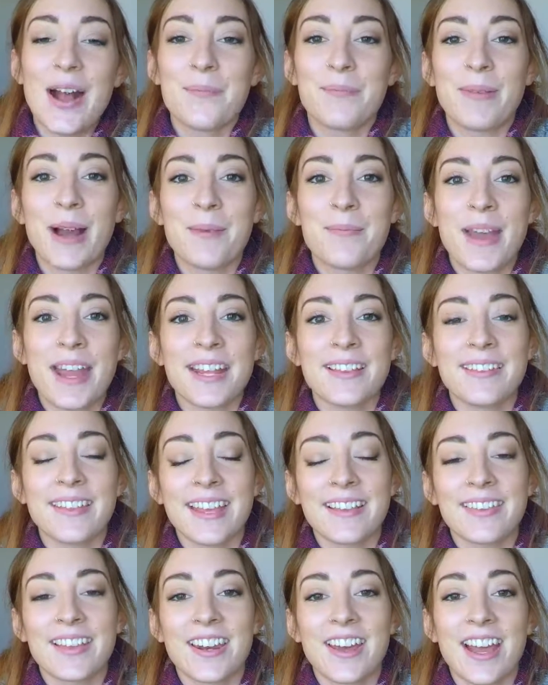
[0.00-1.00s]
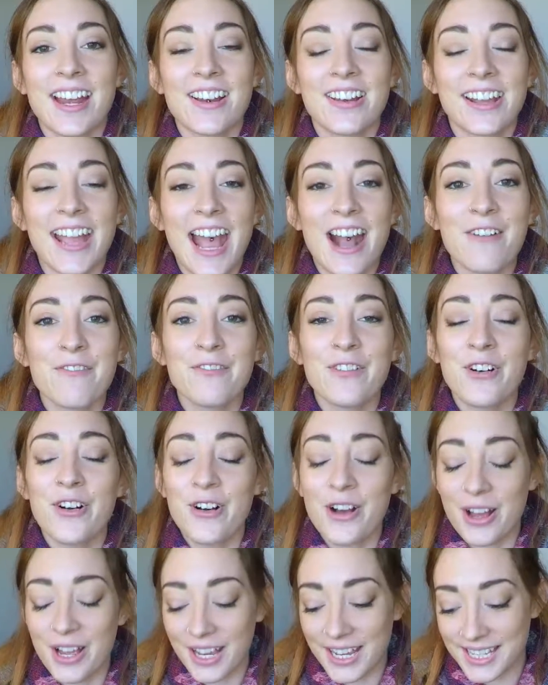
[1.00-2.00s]
My main thing that I look out
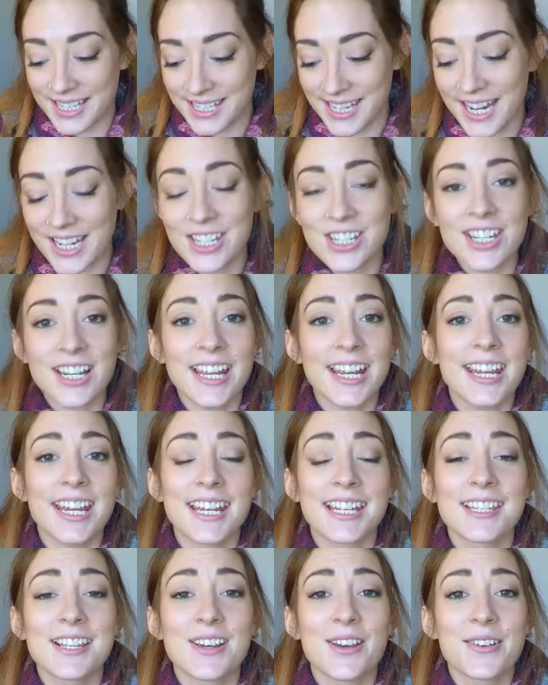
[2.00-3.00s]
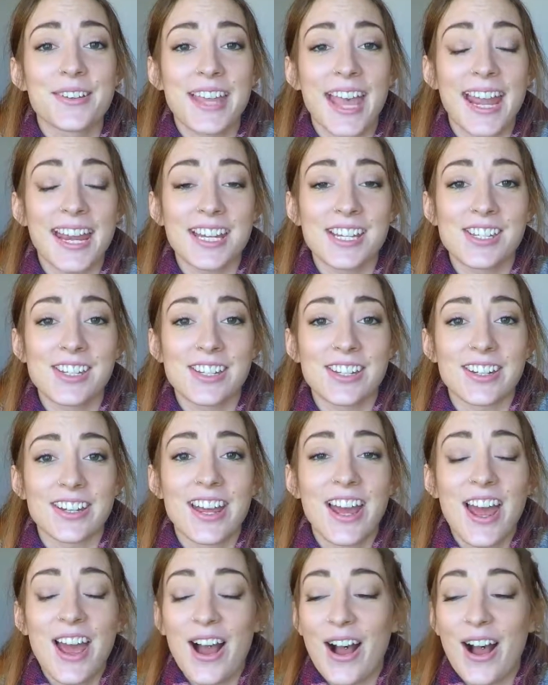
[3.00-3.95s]
for essentially is location.